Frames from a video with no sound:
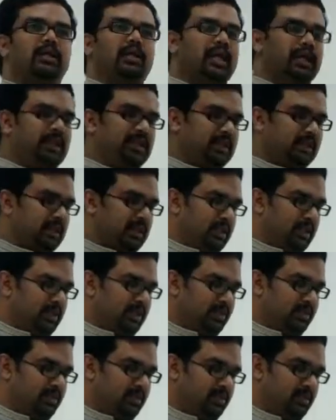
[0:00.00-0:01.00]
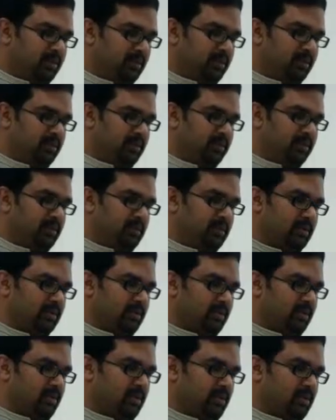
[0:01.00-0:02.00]
that
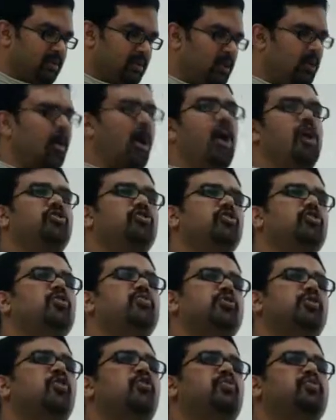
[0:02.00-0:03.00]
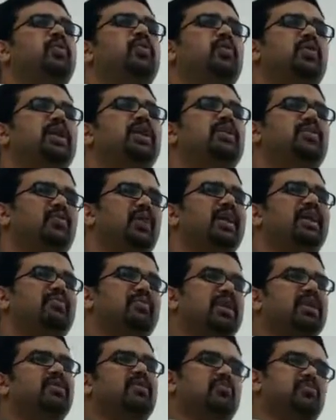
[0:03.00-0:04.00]
the concept of beauty is very,
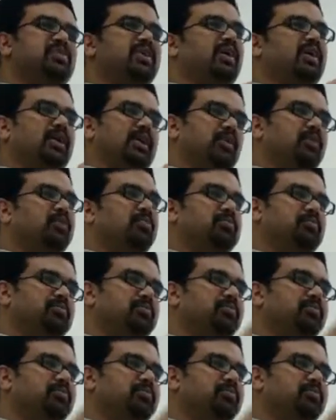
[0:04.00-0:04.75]
very subjective.